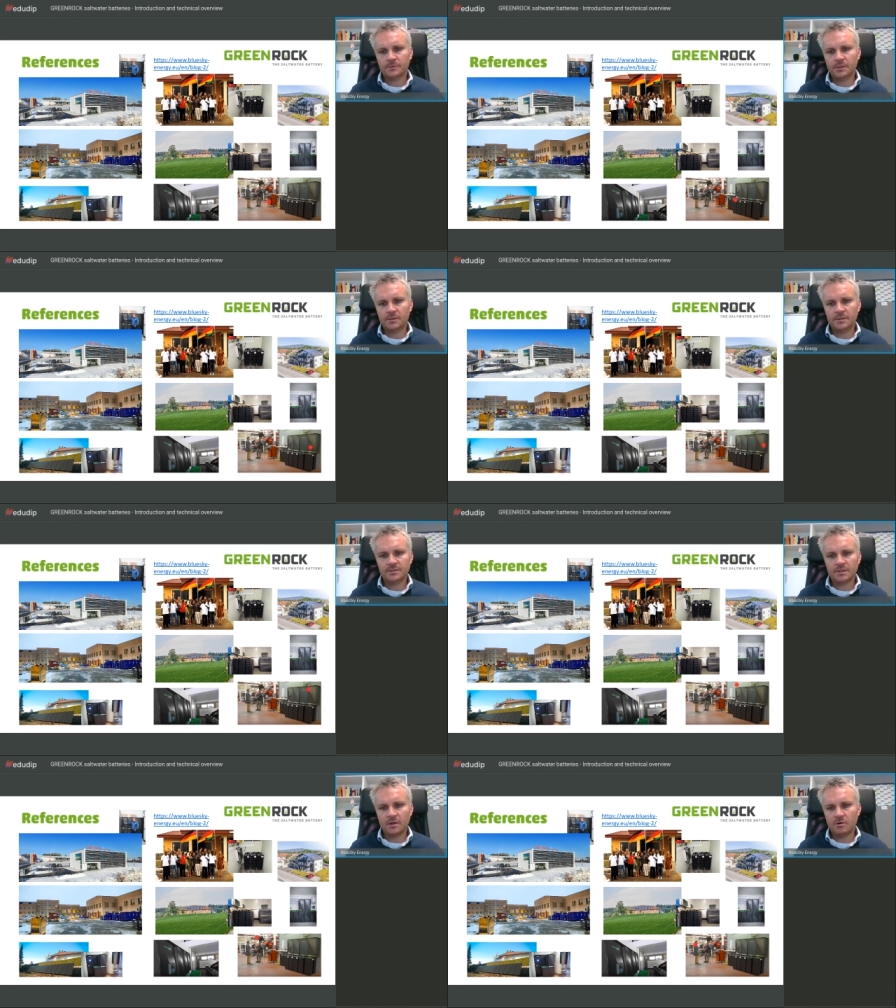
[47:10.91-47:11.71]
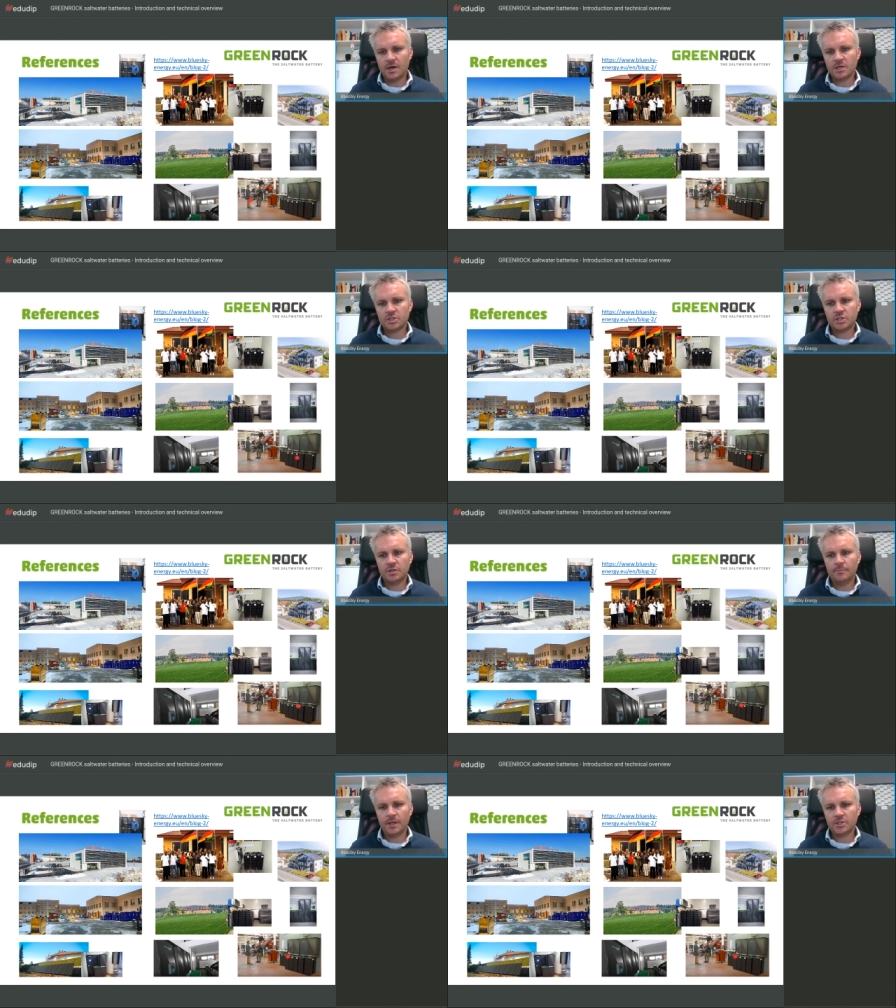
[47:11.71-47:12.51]
So we have been
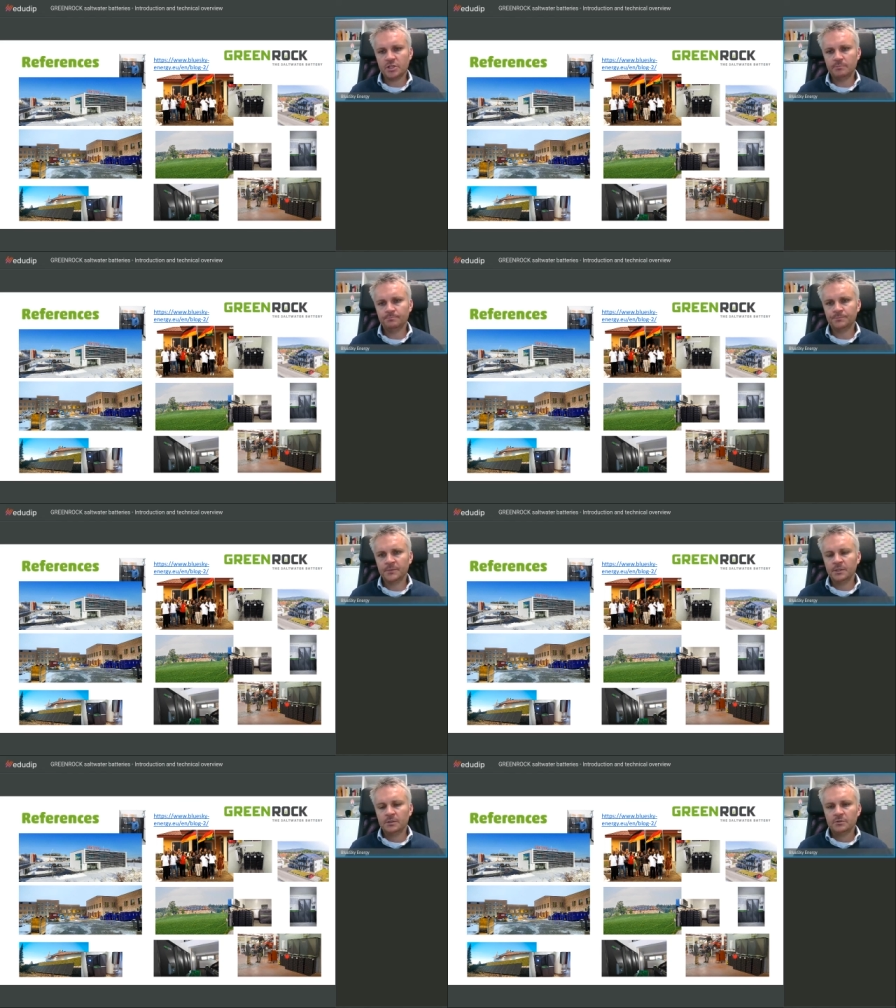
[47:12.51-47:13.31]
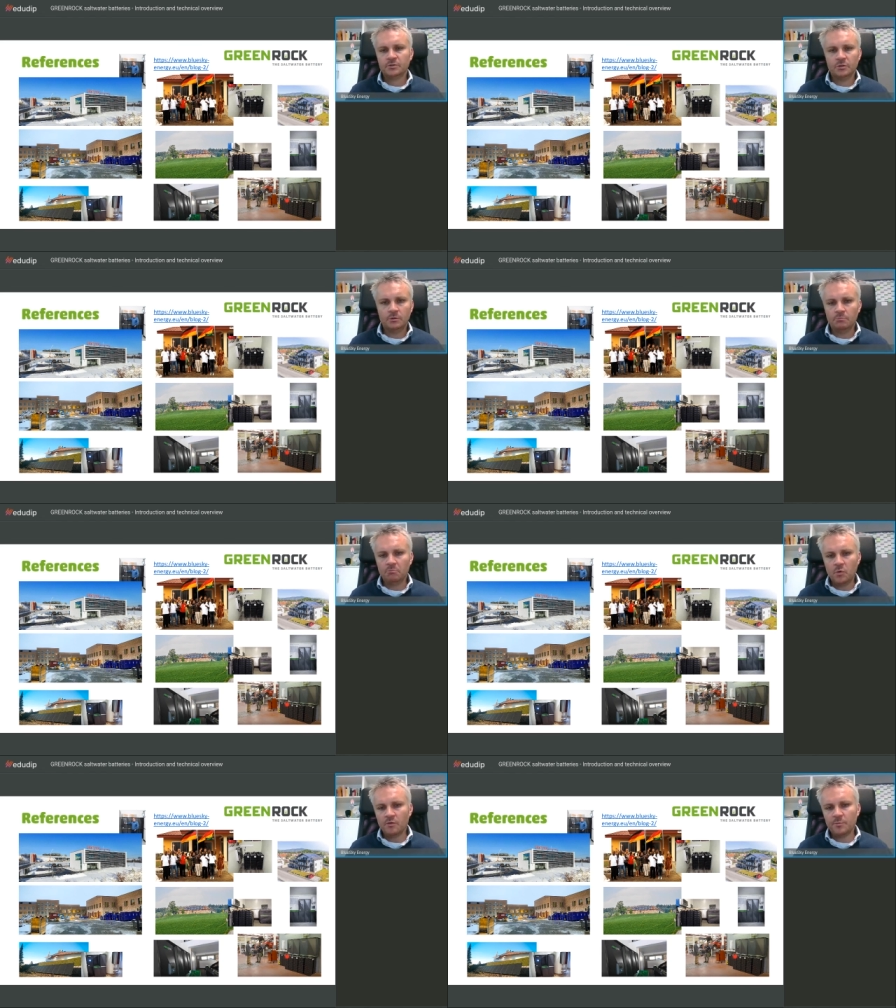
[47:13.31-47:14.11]
selling worldwide
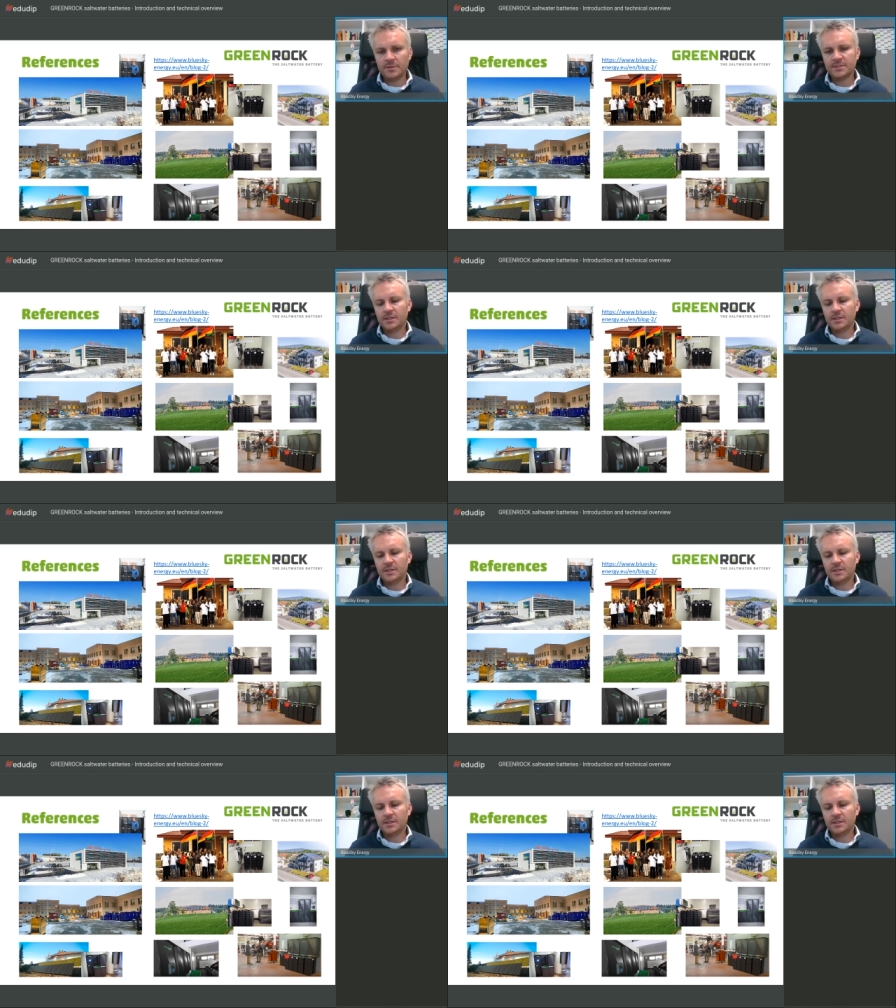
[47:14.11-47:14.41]
happily,